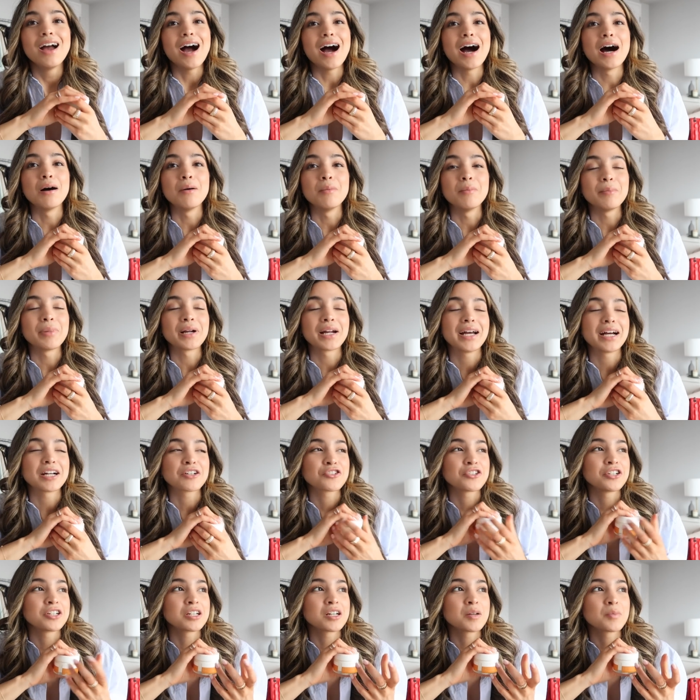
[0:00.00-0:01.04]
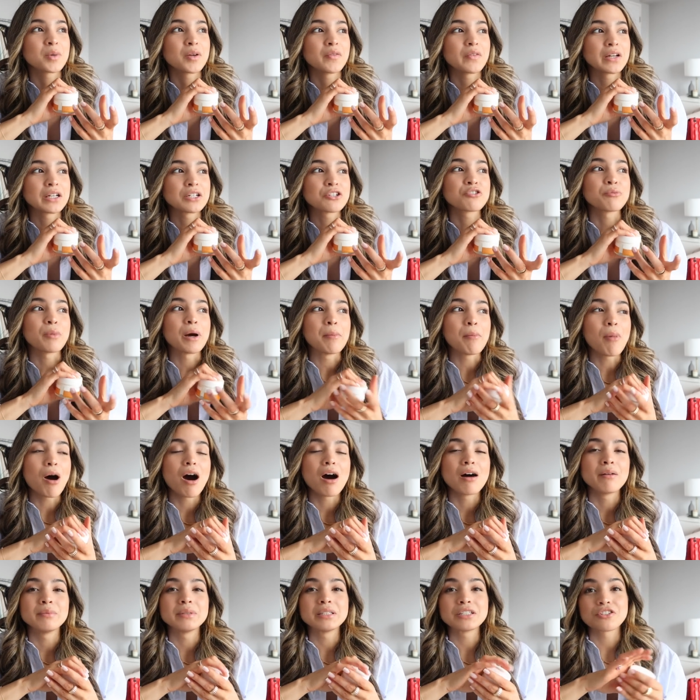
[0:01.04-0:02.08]
Um, but I actually ended up giving it to my
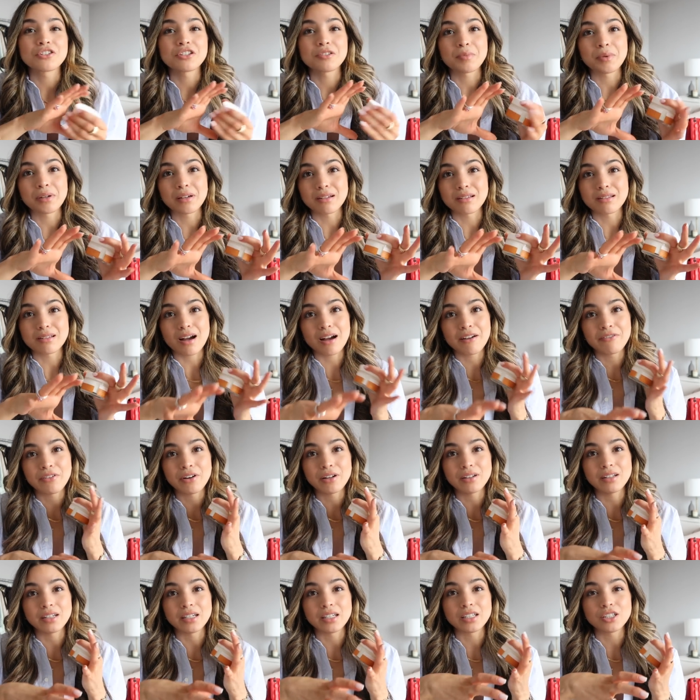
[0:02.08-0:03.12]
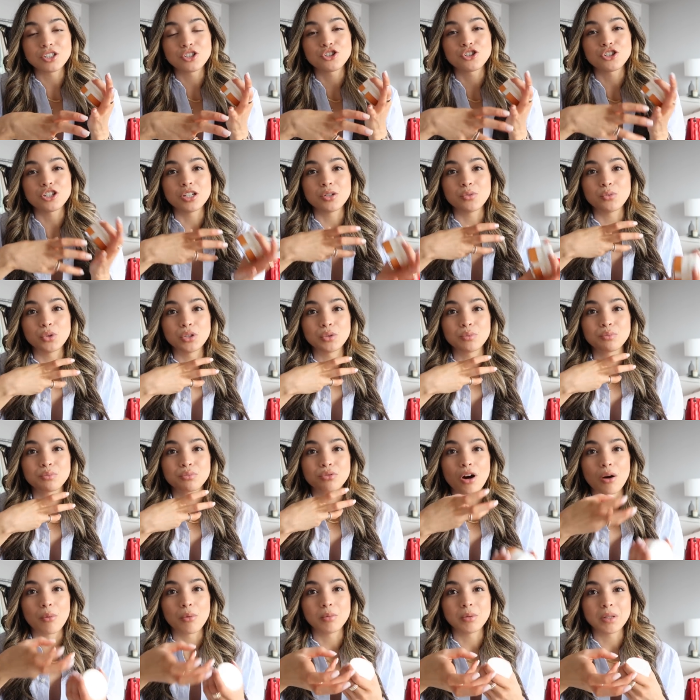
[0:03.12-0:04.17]
mom just because I felt like she would
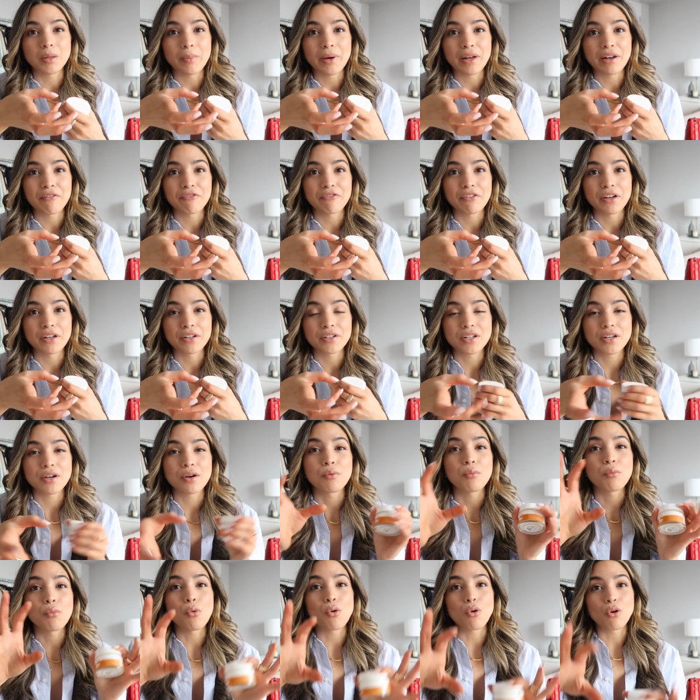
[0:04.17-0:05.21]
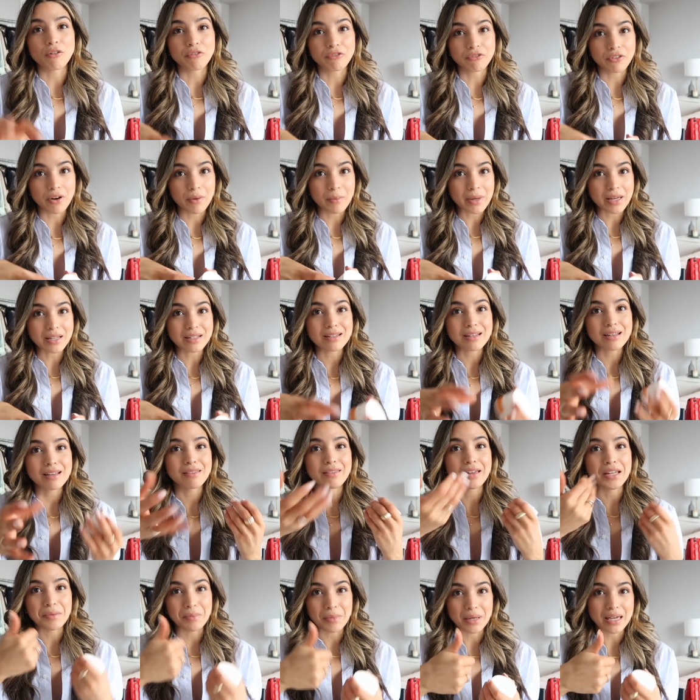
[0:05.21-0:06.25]
probably benefit more from it
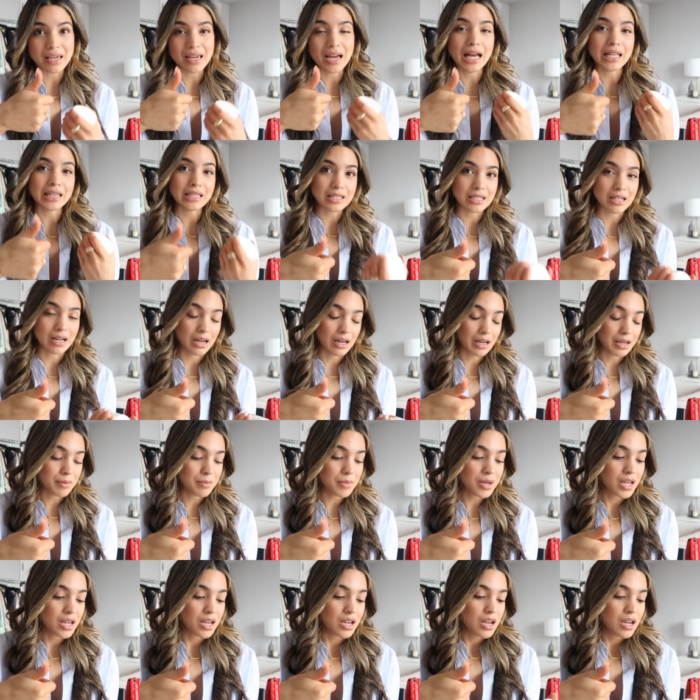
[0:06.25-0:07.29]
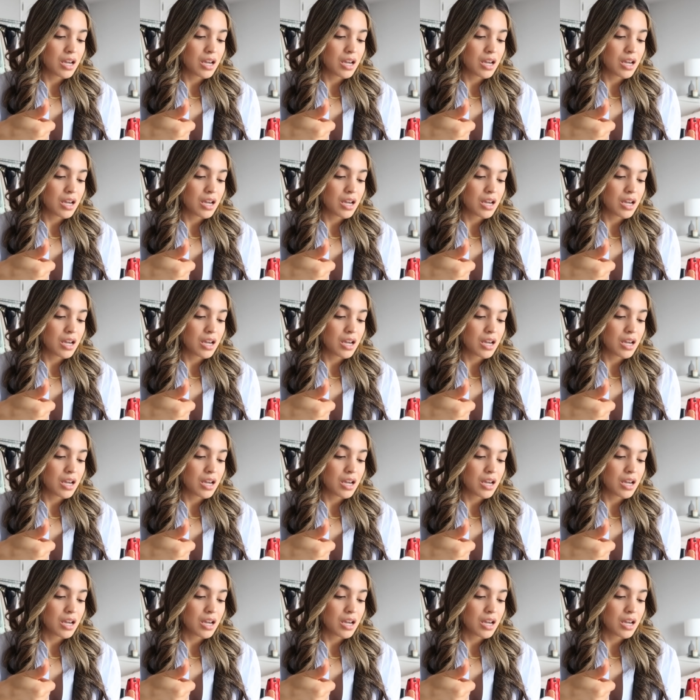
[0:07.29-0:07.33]
than me at the time.